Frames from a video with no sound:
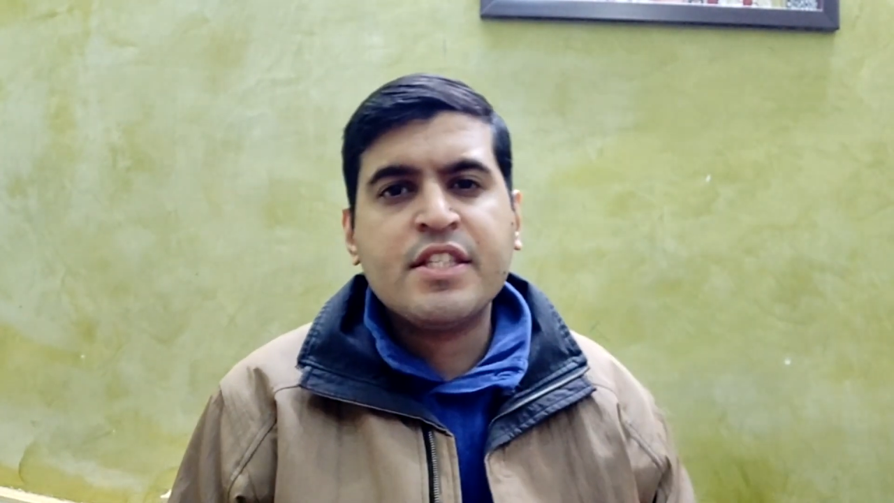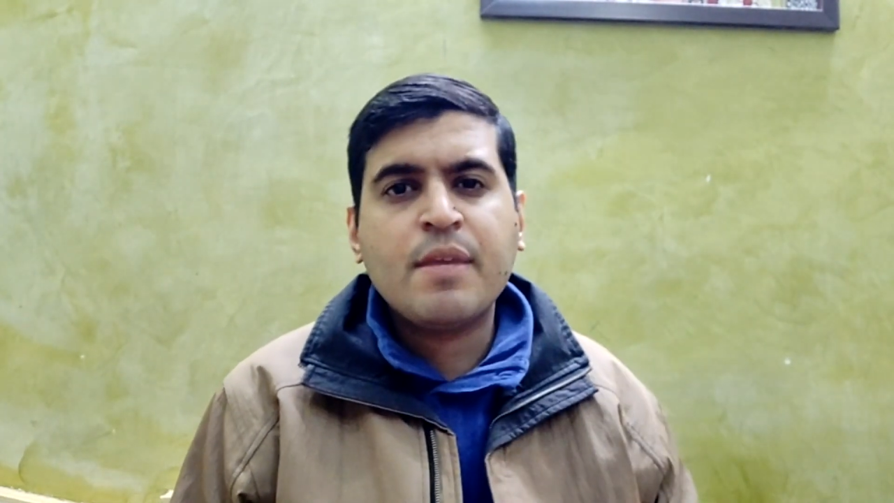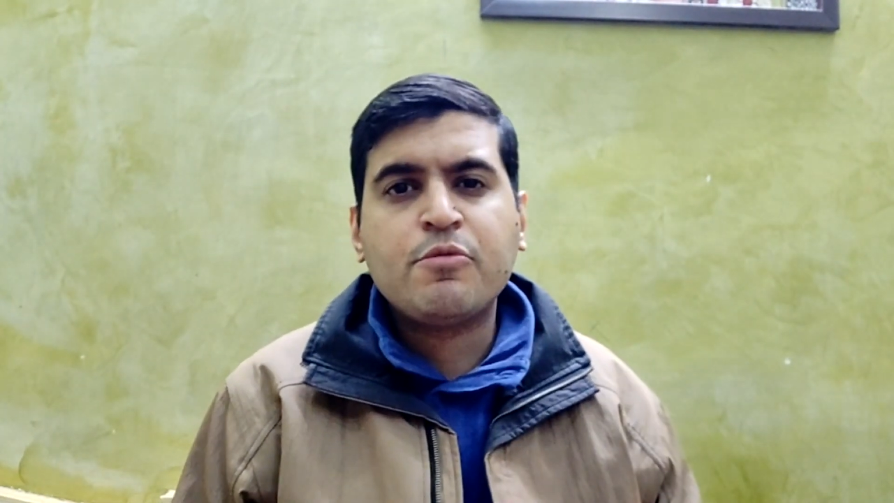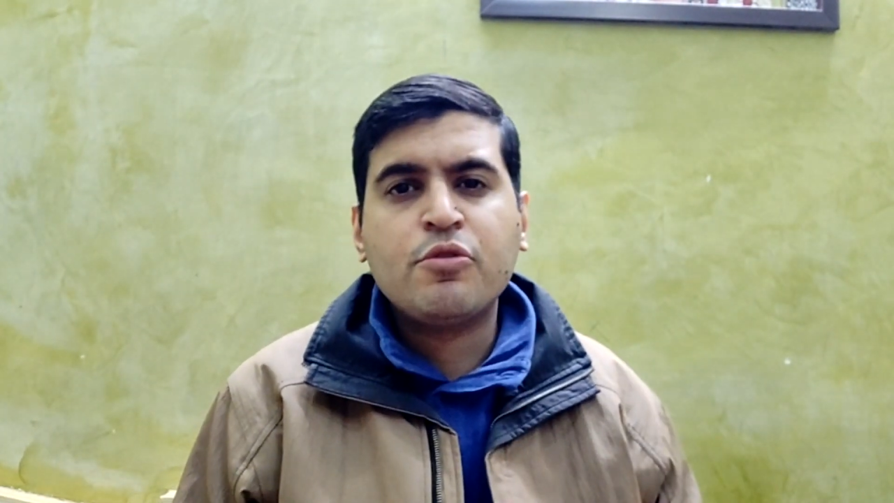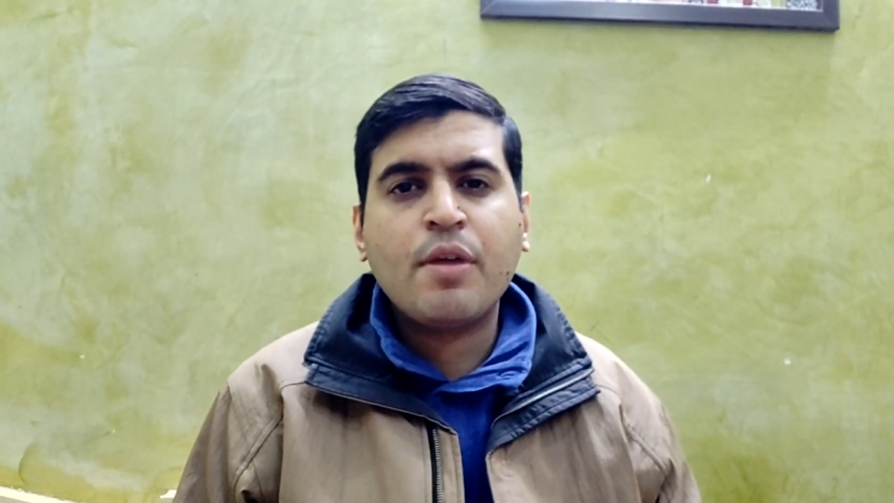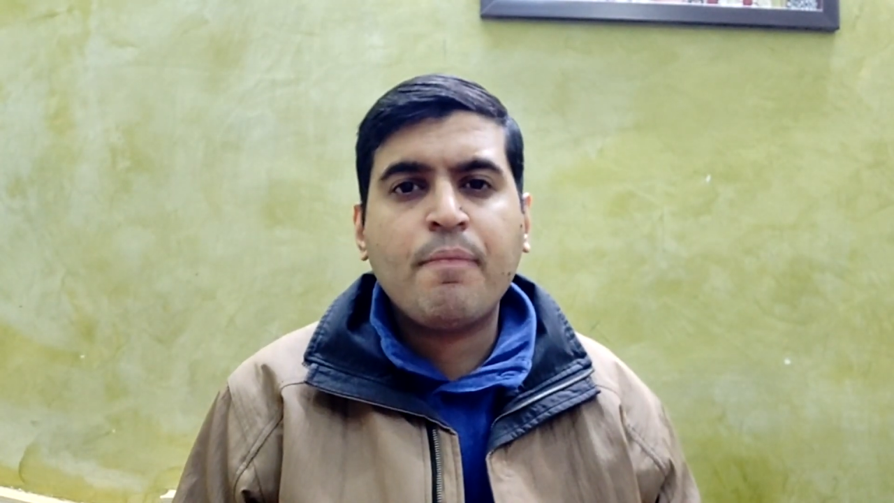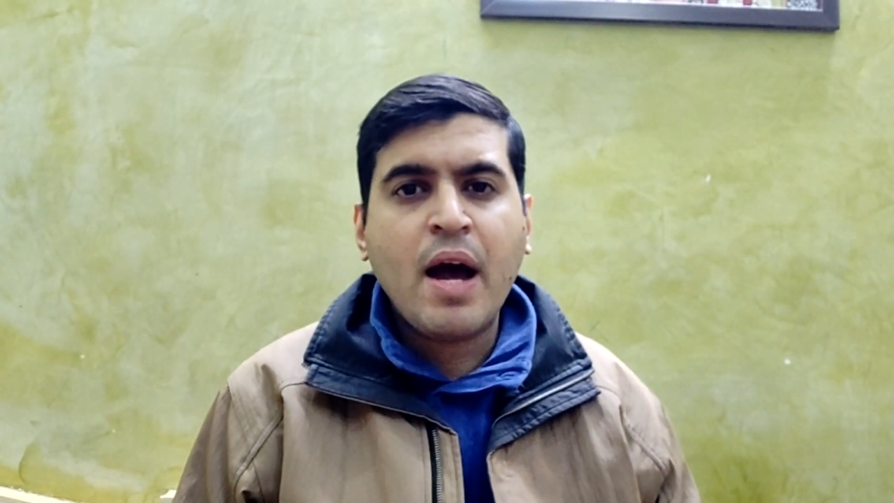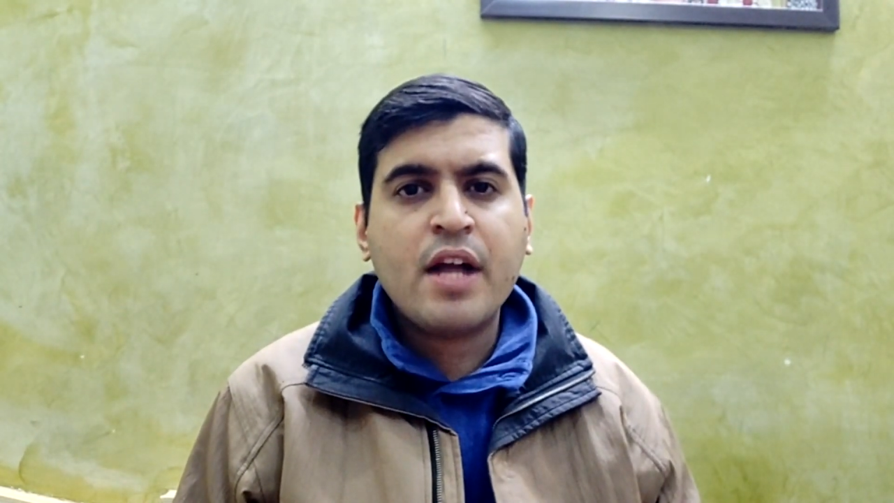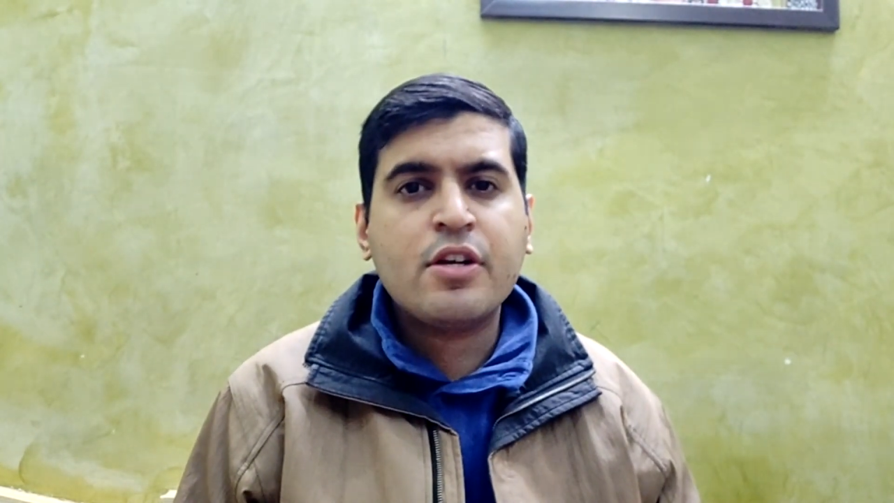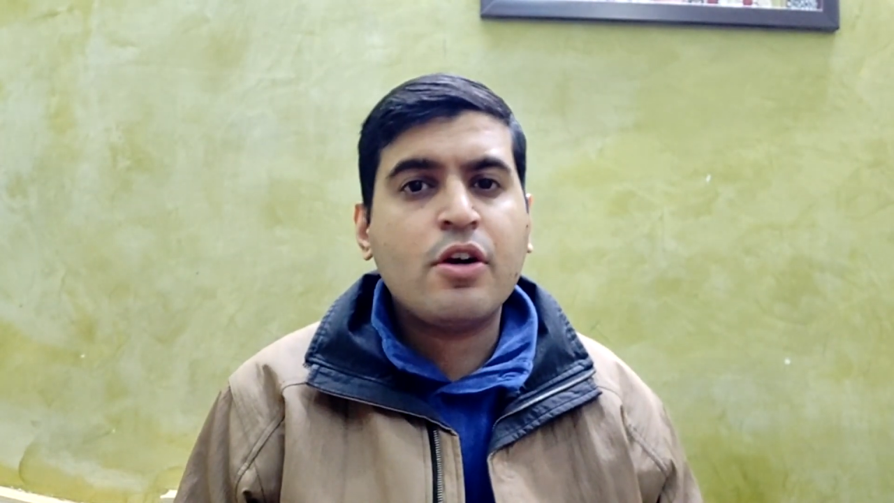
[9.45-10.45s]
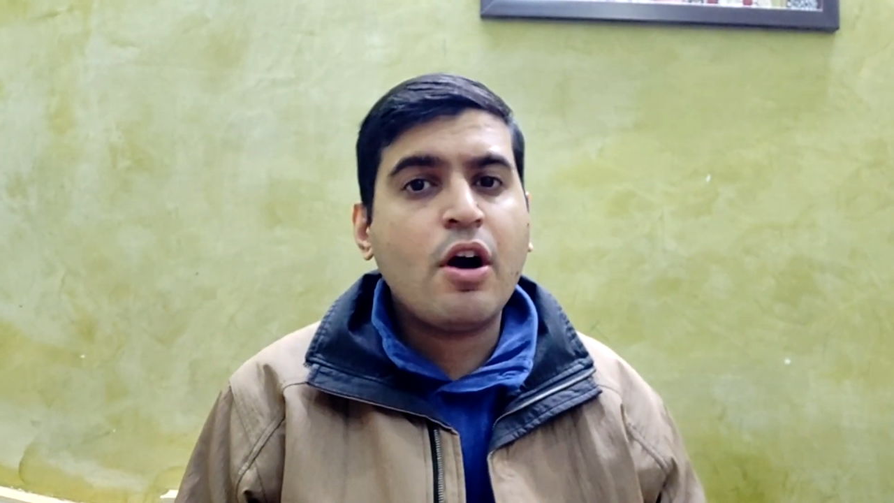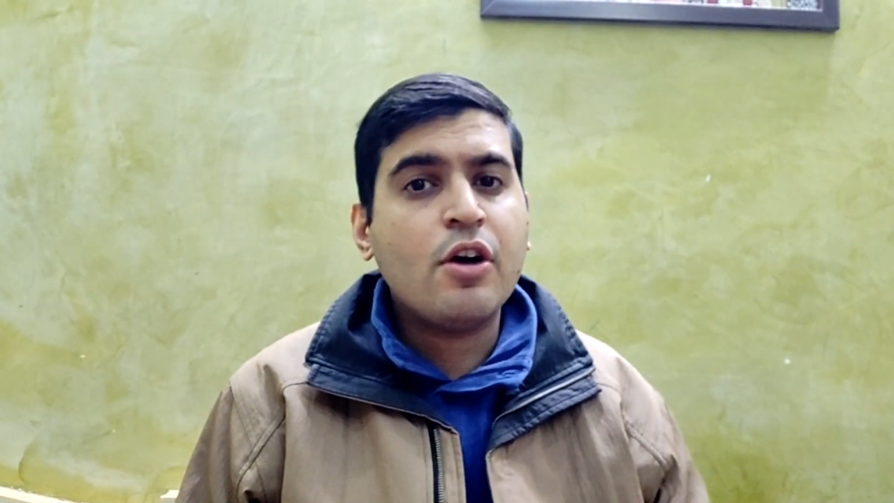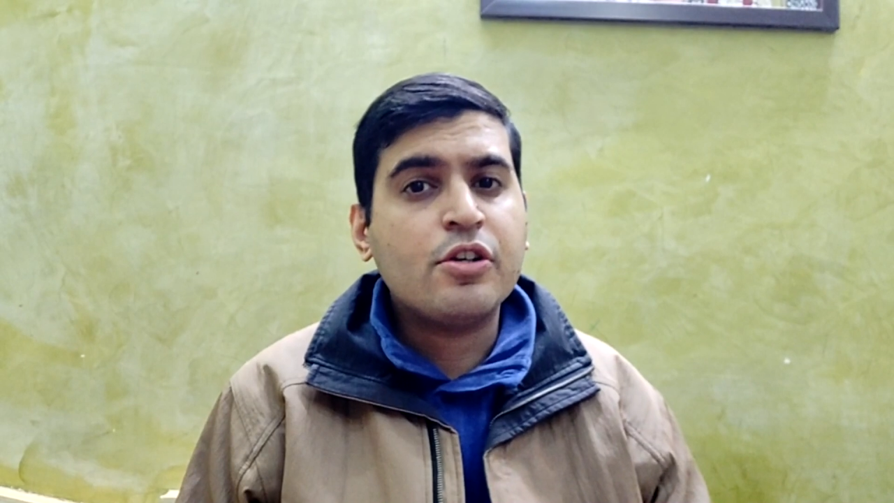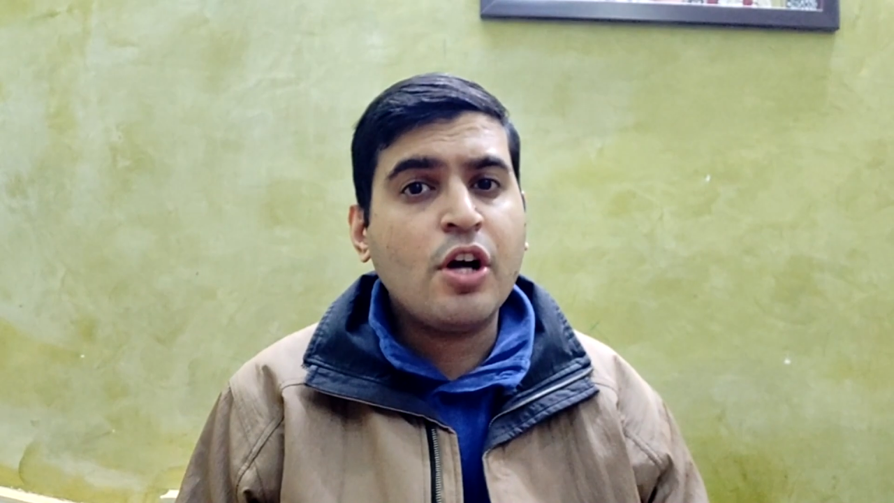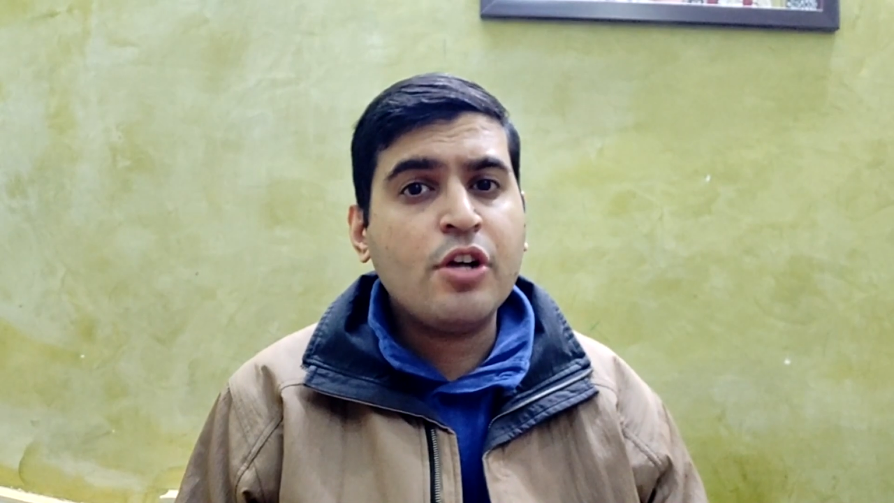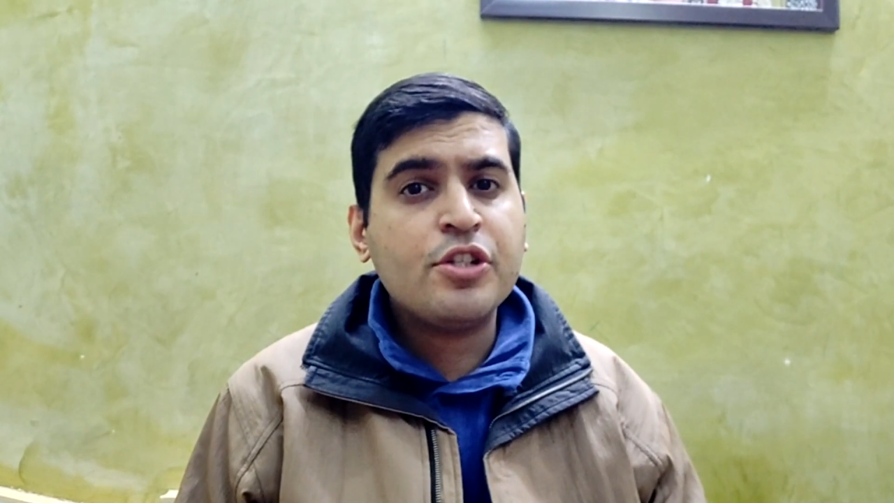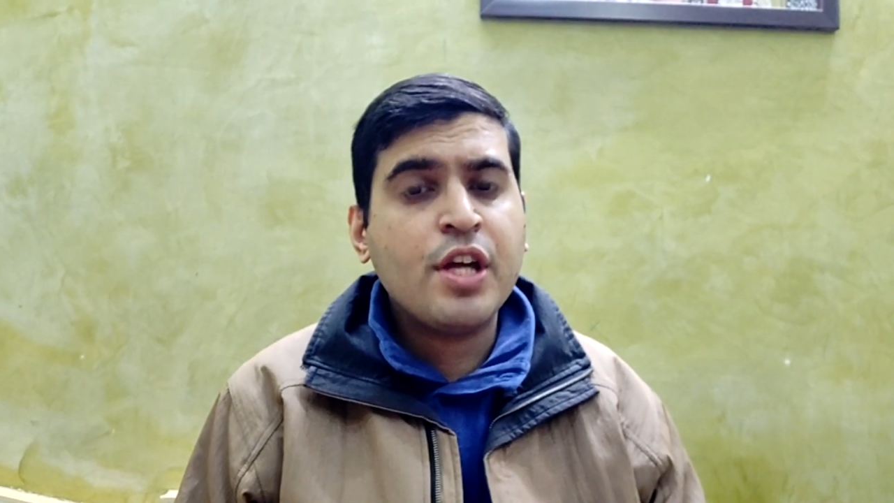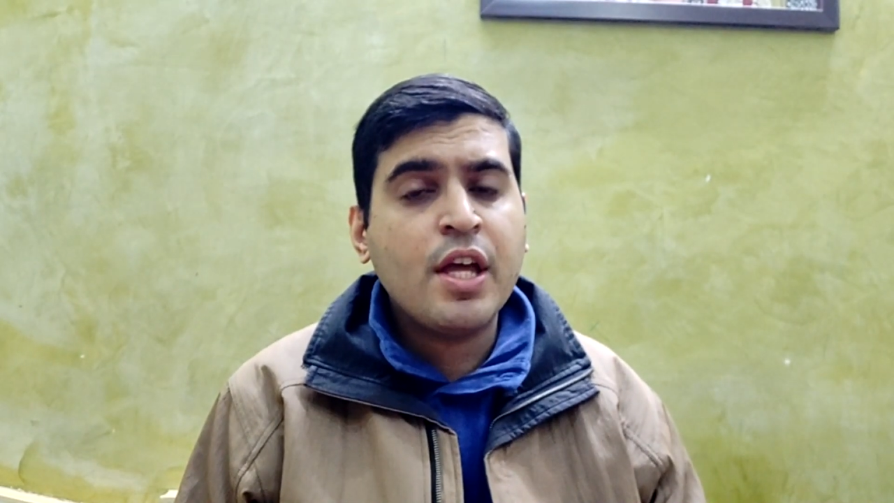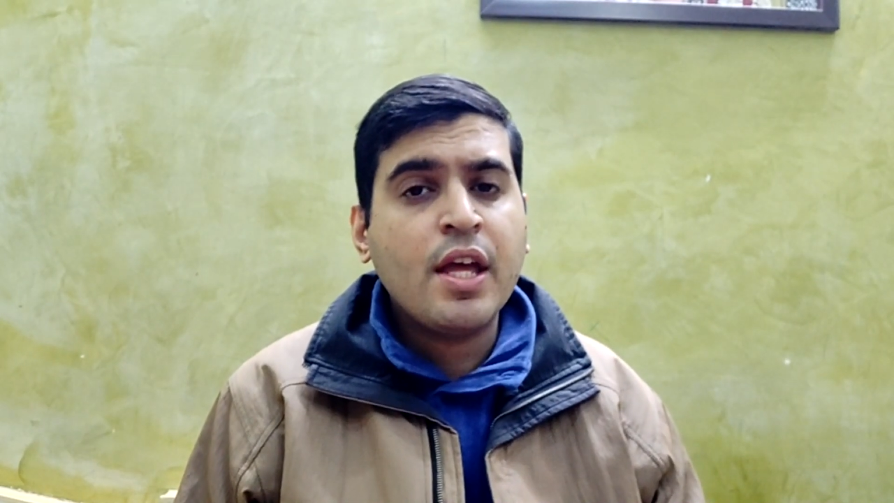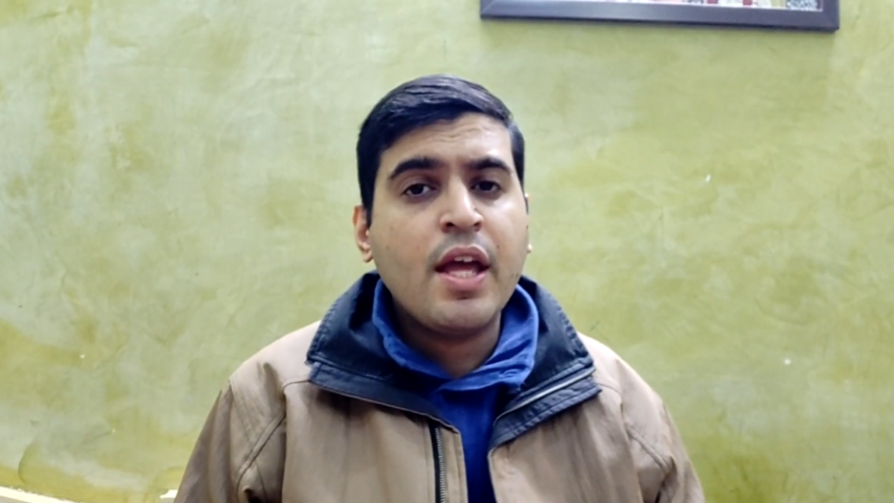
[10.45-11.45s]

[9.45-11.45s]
is up to the mark or not.